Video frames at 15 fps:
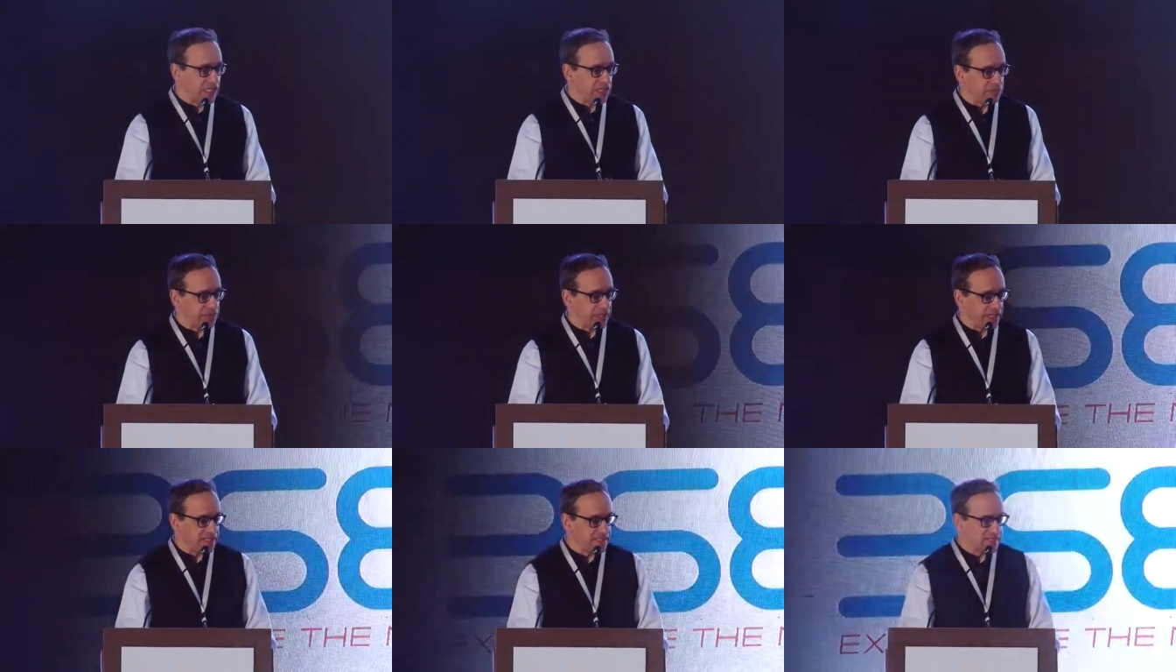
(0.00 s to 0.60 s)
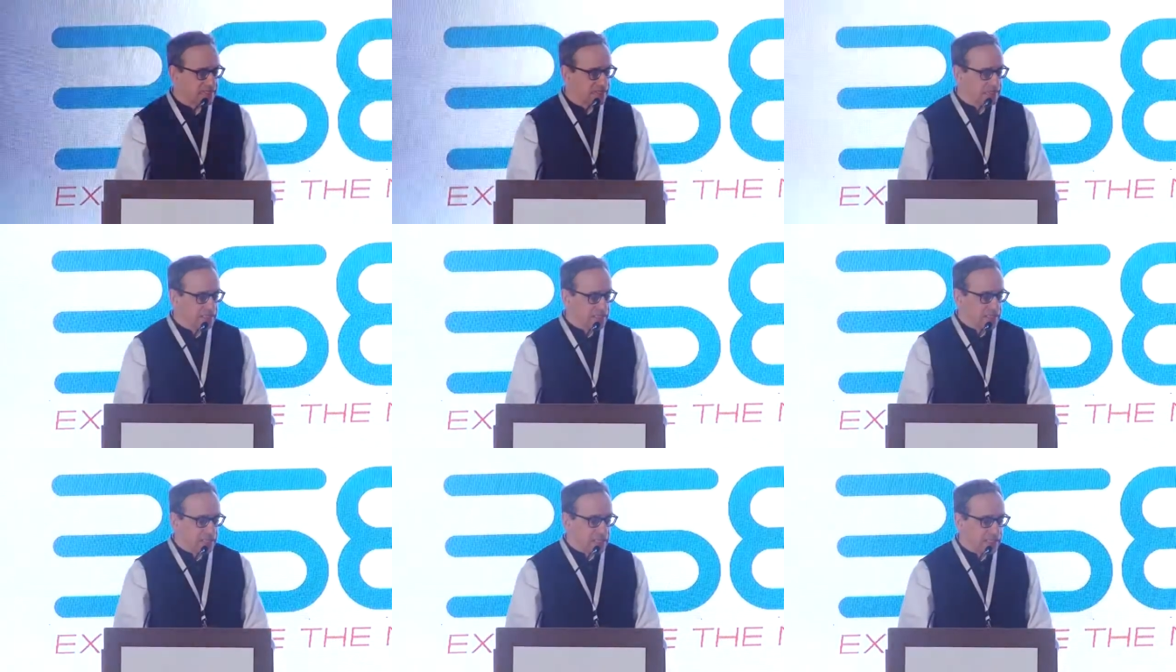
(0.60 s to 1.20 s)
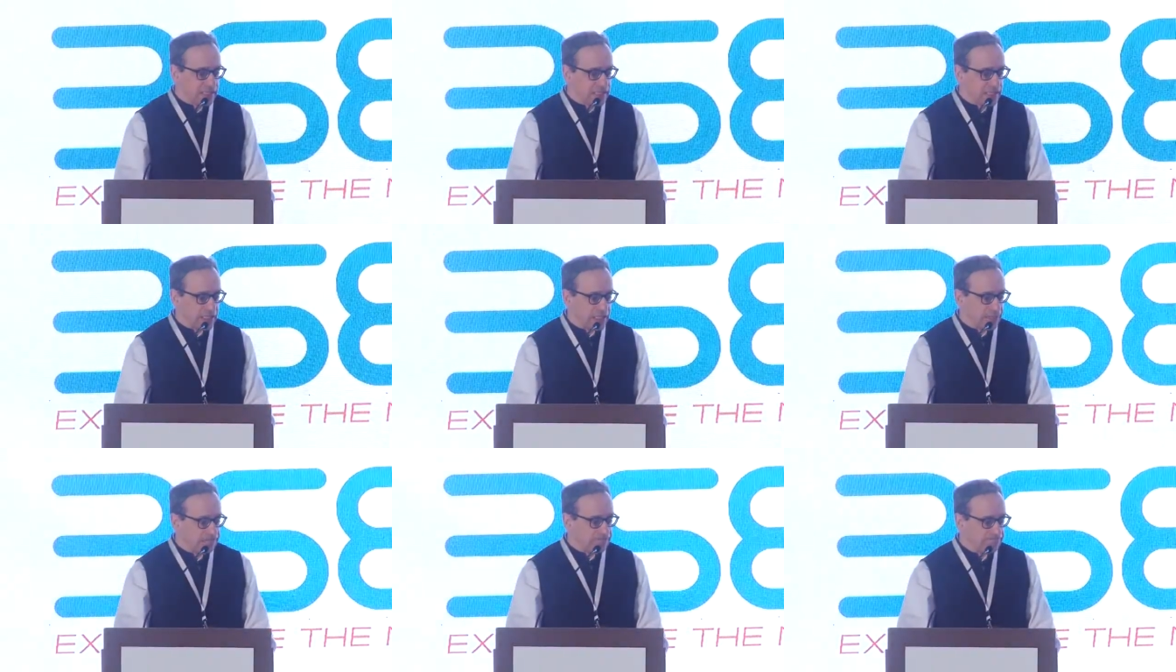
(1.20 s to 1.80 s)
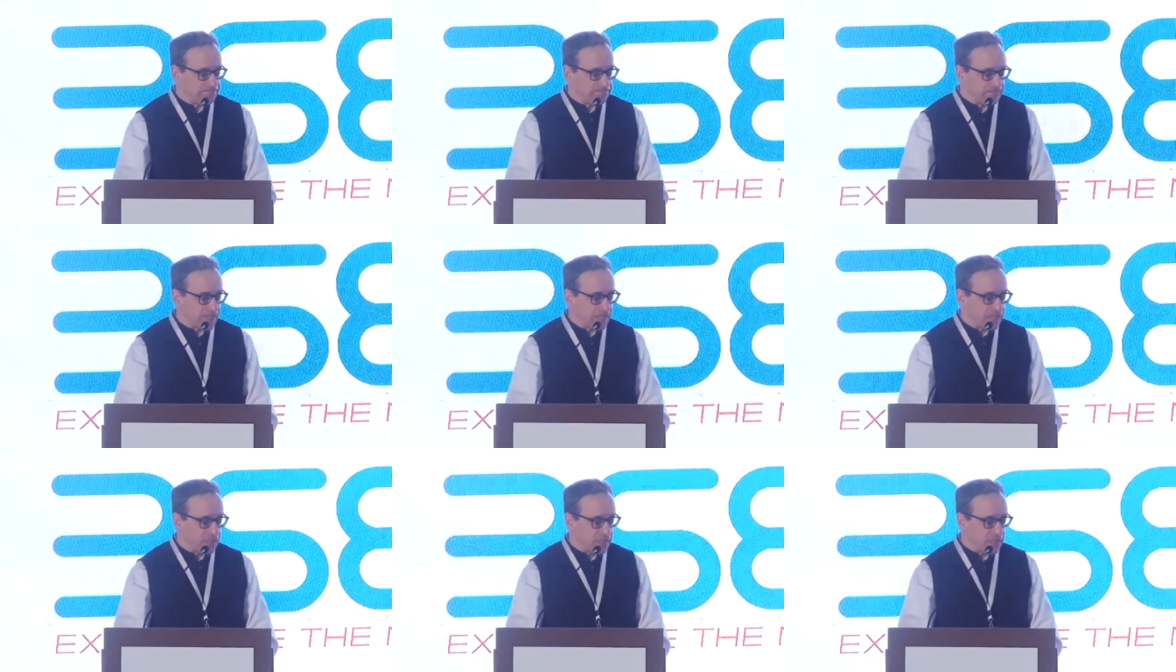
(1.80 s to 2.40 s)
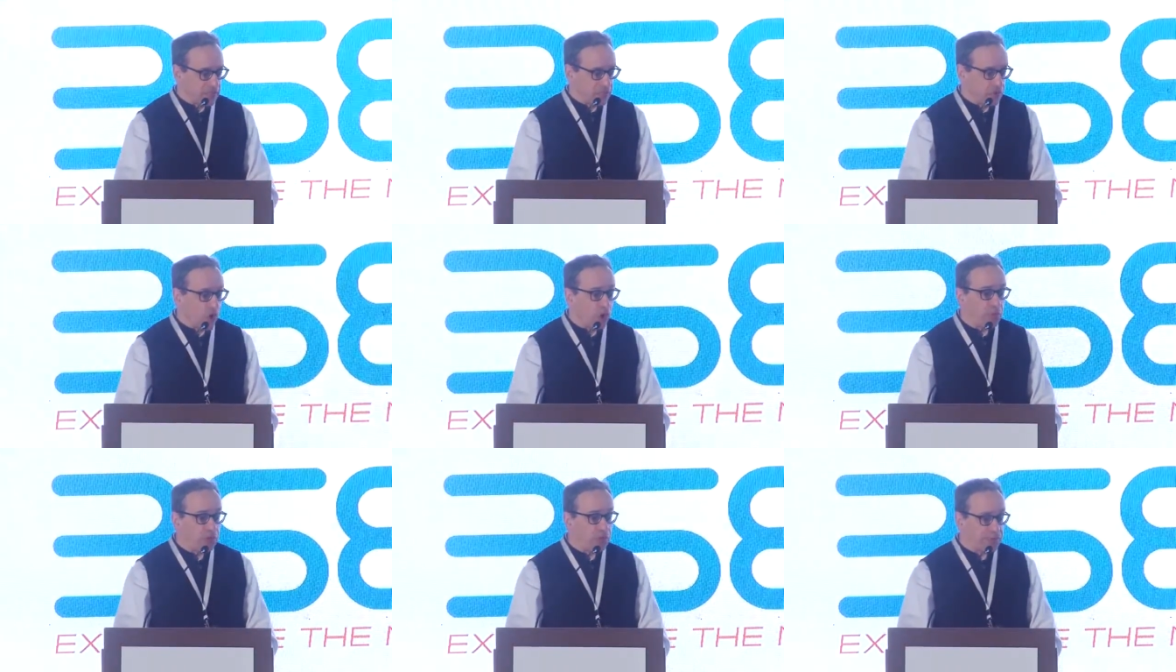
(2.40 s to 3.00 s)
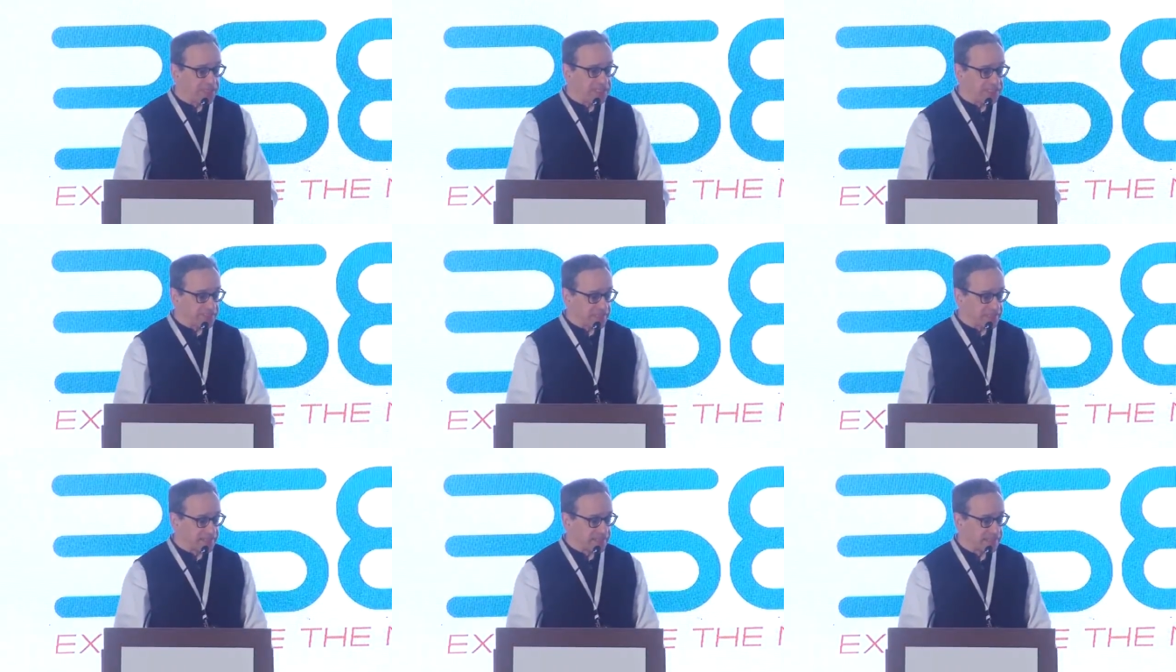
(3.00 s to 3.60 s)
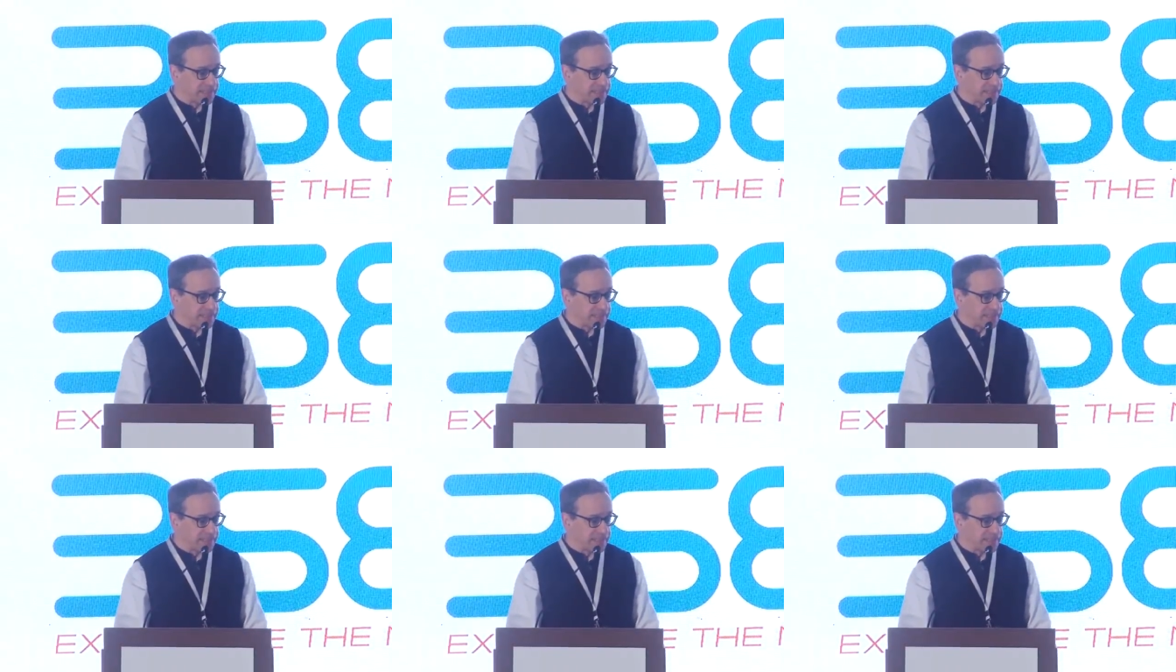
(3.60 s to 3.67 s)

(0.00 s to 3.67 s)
Um, that's um, normal business.